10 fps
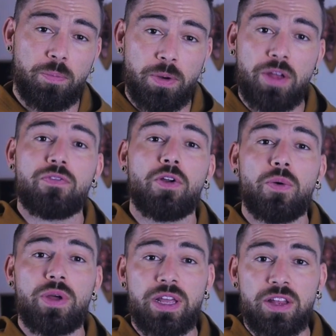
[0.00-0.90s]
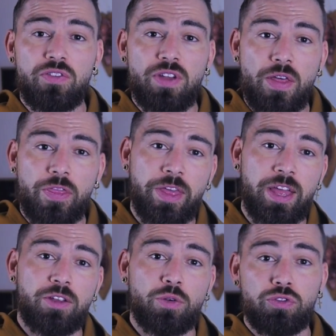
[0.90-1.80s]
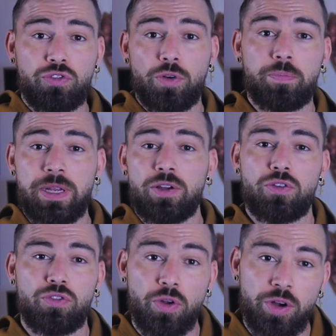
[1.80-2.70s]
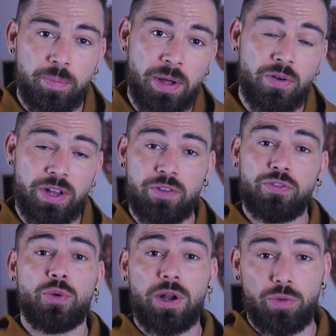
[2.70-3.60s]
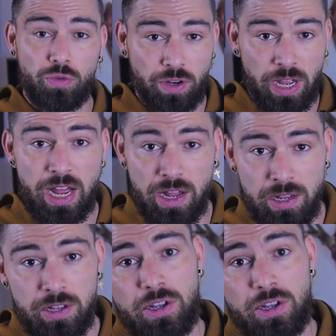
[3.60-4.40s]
blood flow is a thing you should be concerned about if you are losing hair.